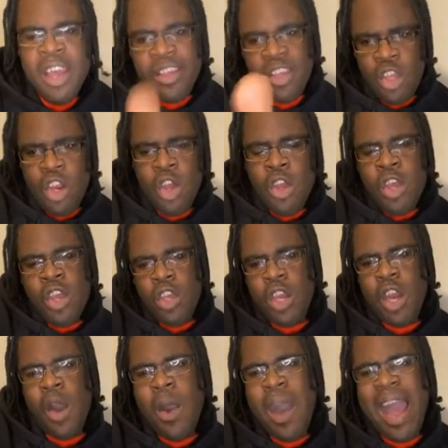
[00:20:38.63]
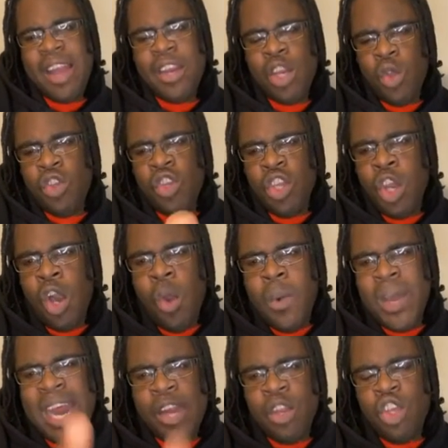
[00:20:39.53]
you know, you know how you know
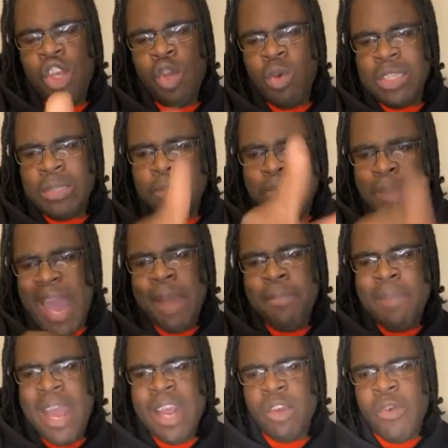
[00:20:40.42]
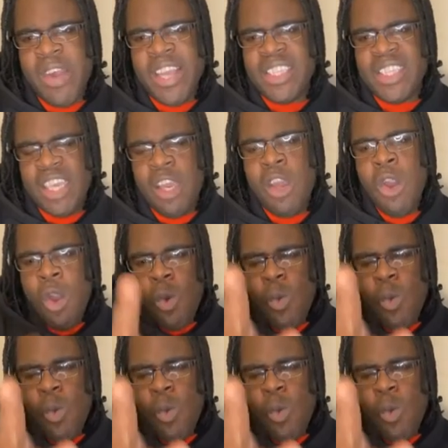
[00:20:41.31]
when I knew you was bad mind, Gracie.